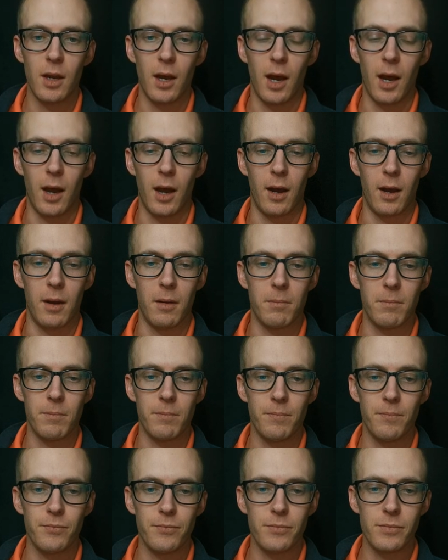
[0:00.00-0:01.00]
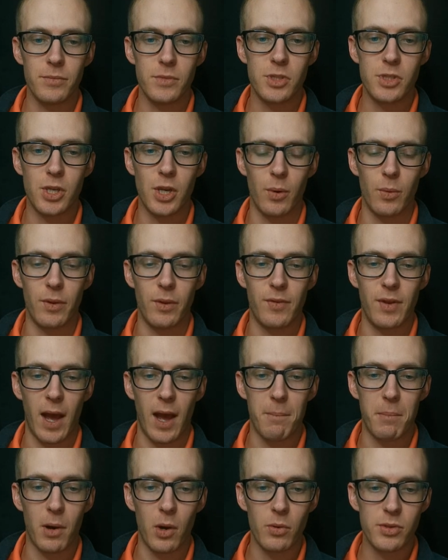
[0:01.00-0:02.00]
Um, so we've
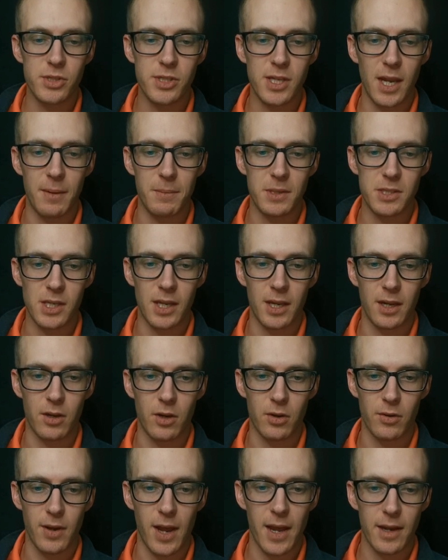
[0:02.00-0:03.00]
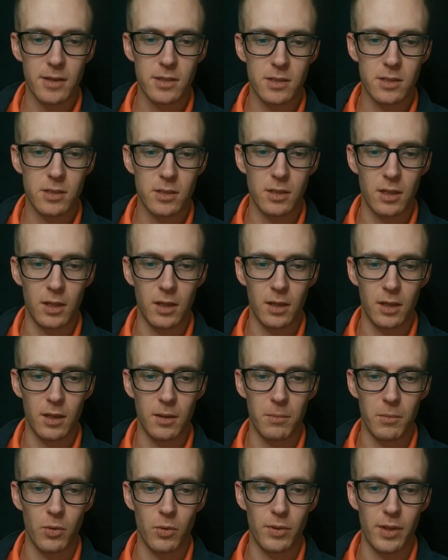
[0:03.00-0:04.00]
got both statements incorrect.
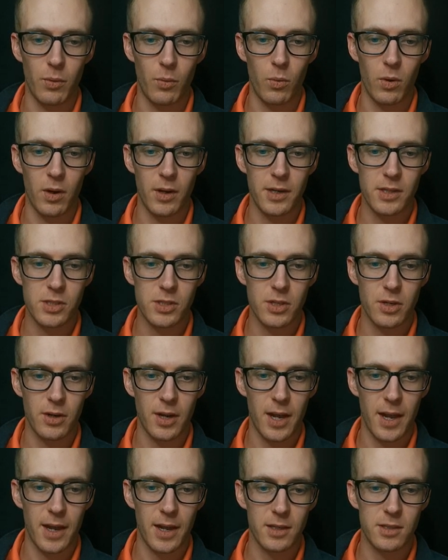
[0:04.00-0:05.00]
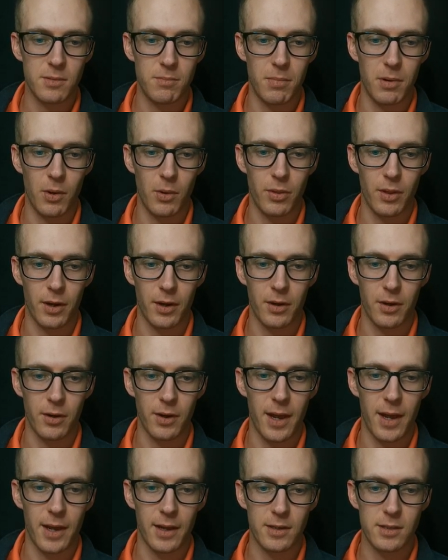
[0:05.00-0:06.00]
Um, only one is correct. Both are
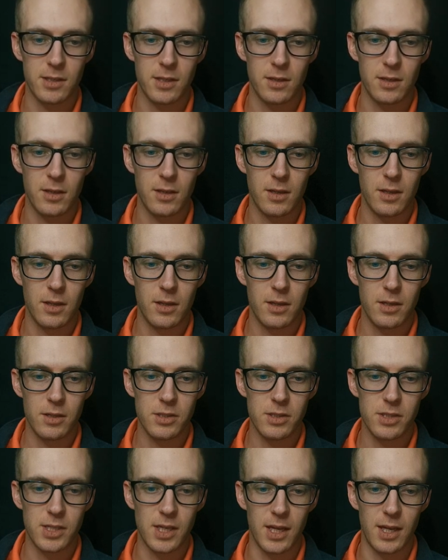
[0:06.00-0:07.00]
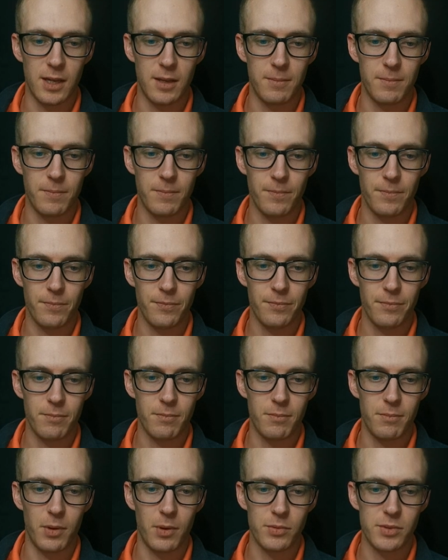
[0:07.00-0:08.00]
correct. C,
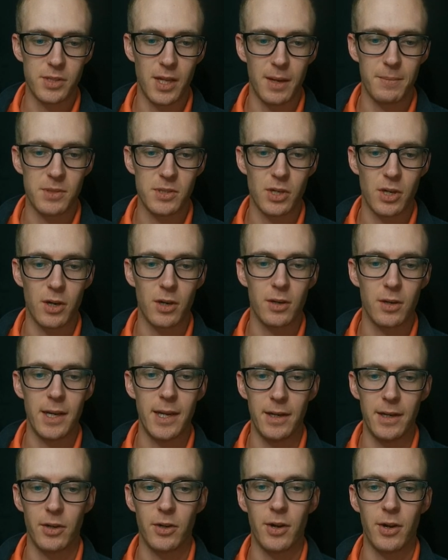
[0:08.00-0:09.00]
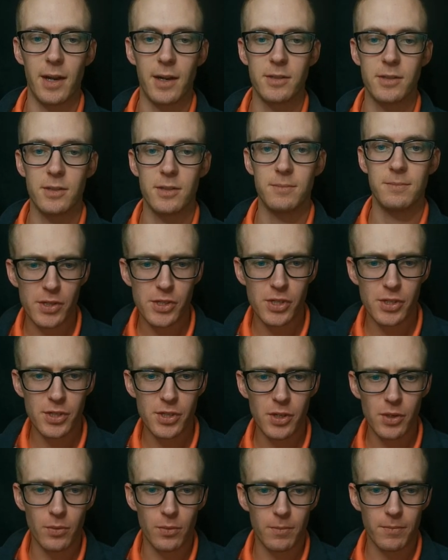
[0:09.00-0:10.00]
both statements are incorrect. Question
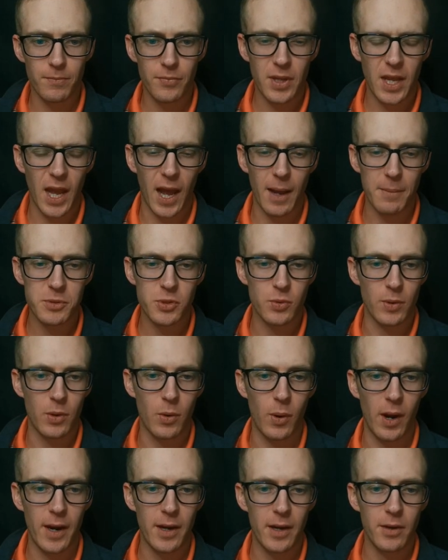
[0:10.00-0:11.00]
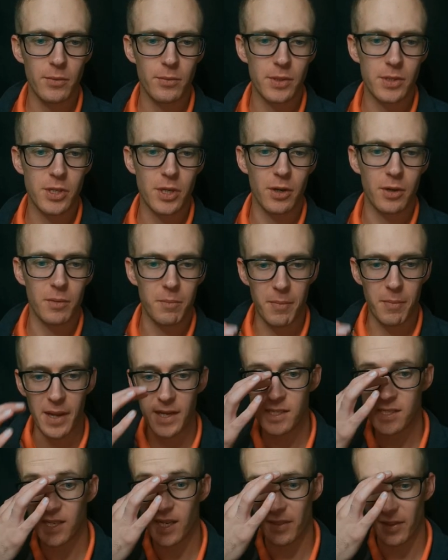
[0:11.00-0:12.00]
two, C O P's required return
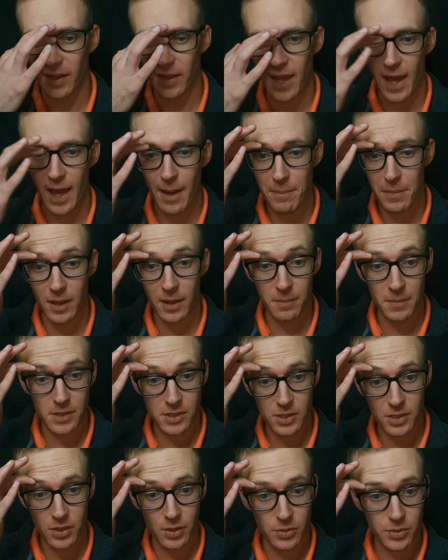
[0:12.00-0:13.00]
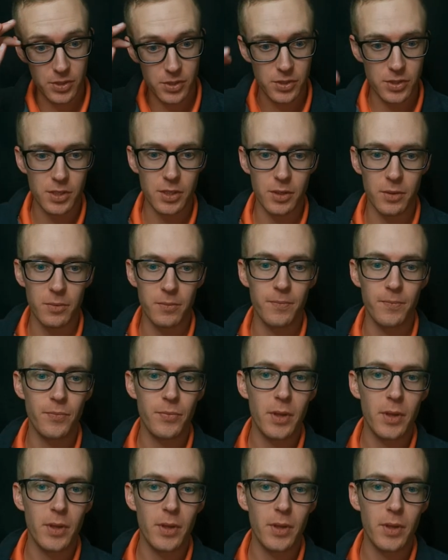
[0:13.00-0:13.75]
based on the C A P M is closest to.